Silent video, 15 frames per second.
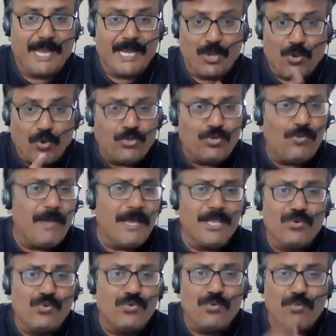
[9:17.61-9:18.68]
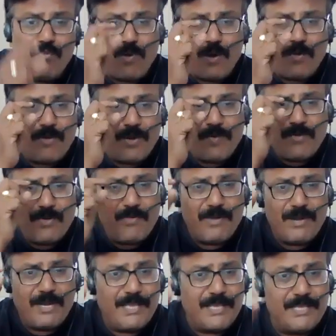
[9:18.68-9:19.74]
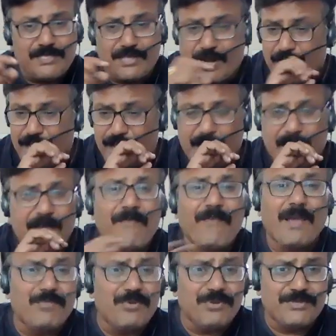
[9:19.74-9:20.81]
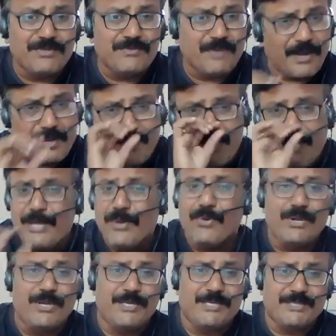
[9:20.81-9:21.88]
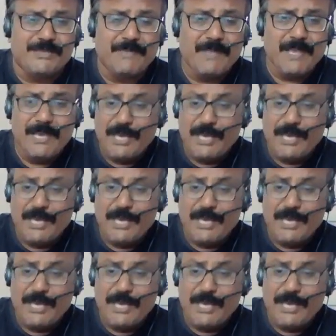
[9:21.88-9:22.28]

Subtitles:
And go through my YouTube 1111 link is really fabulous, really good it is.